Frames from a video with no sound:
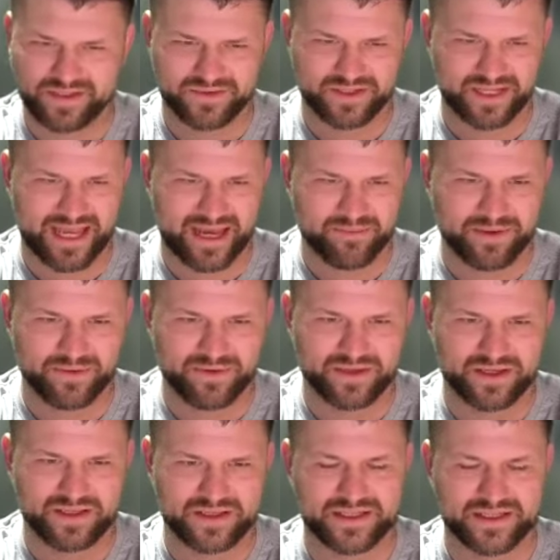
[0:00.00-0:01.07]
really happy with
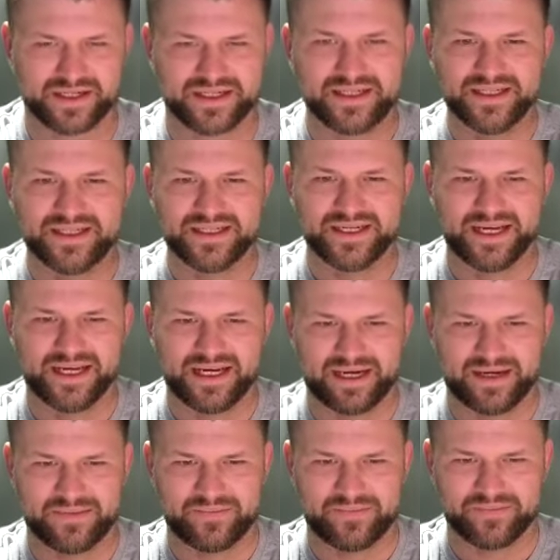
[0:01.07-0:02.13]
it. So,
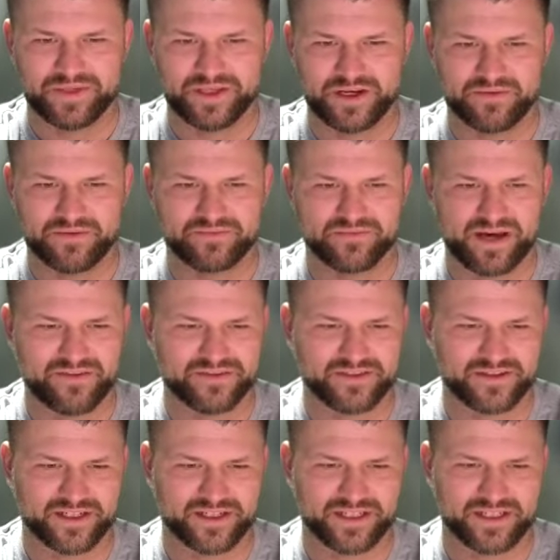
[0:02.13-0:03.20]

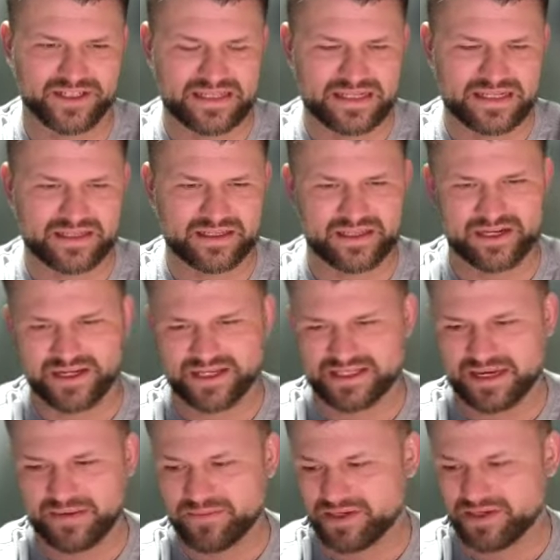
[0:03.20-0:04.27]
after I did his
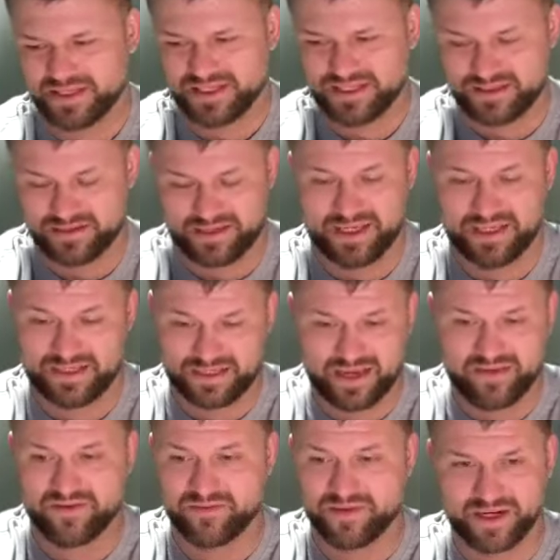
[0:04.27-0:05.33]
numbers, he's
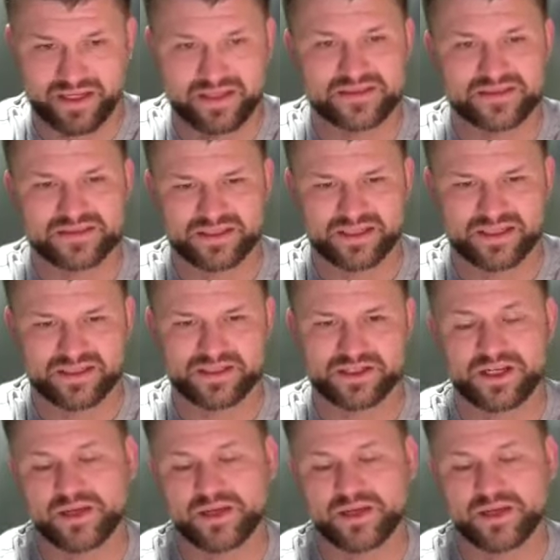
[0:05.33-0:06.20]
saving money. It's good. He